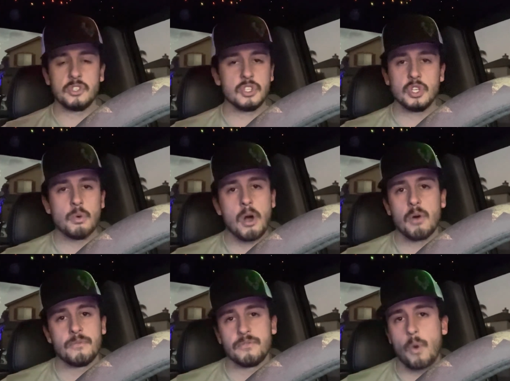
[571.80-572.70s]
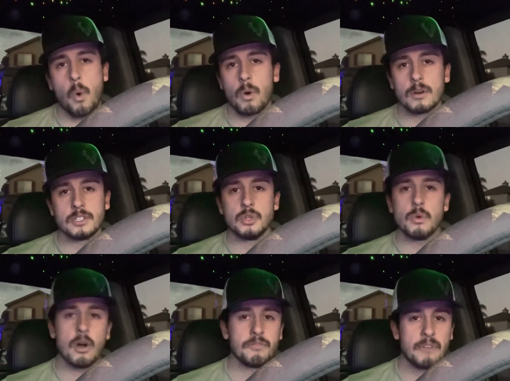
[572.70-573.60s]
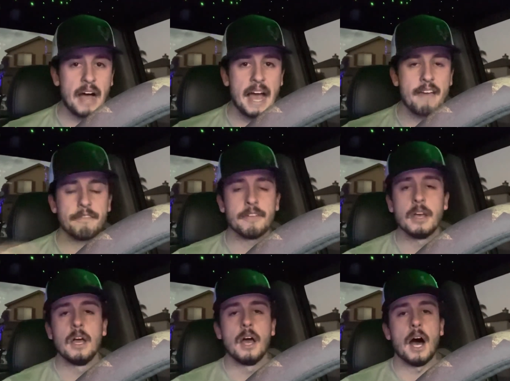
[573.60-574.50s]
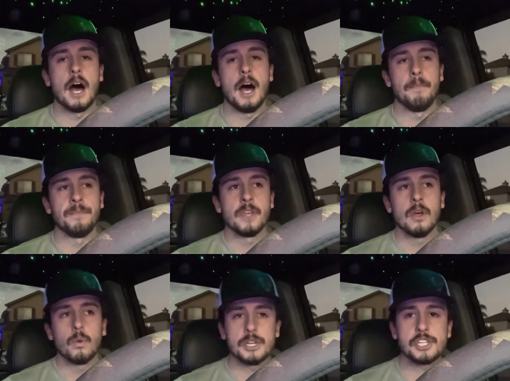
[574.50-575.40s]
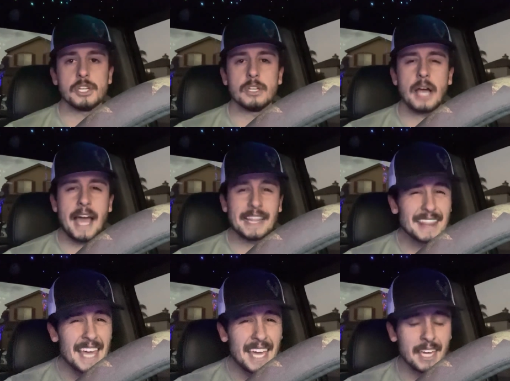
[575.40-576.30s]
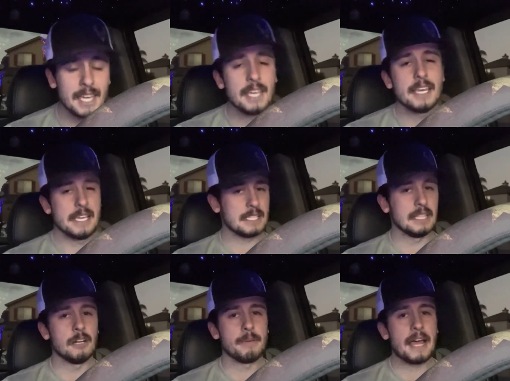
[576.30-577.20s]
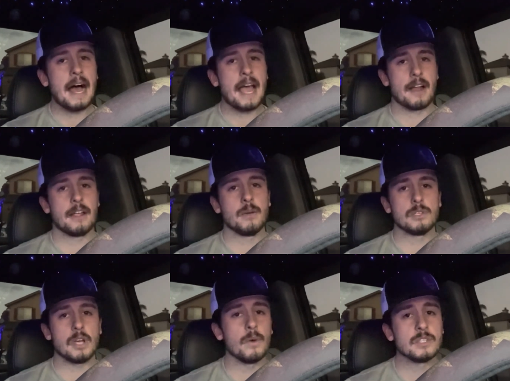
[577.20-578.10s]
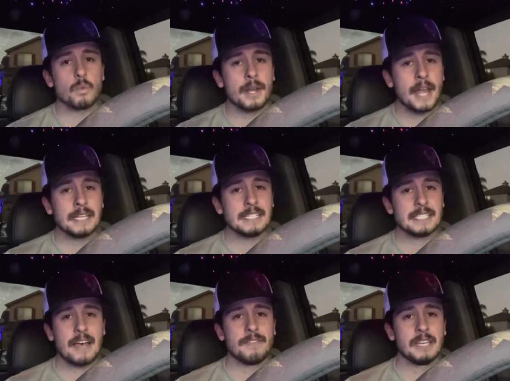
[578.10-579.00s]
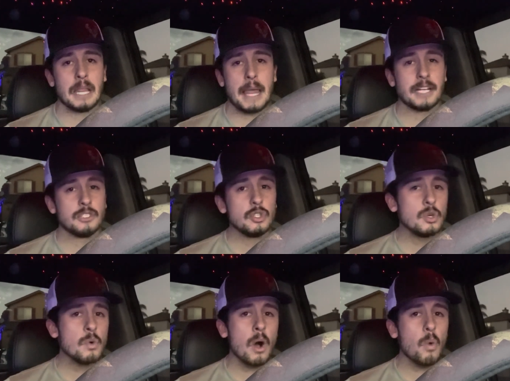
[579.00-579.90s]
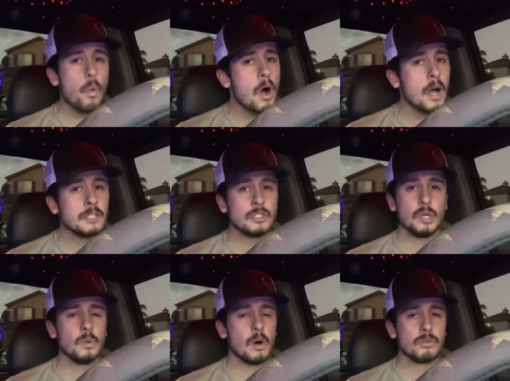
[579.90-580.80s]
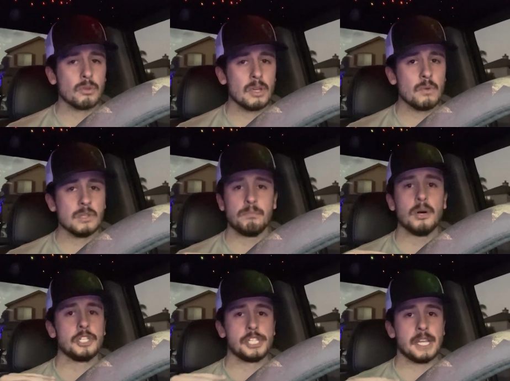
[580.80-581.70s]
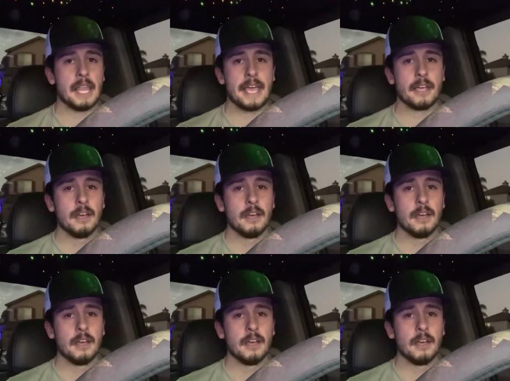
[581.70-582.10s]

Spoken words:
204, 205, which I think is a little bit higher. It was always 197 to like 201, 203 was pushing, like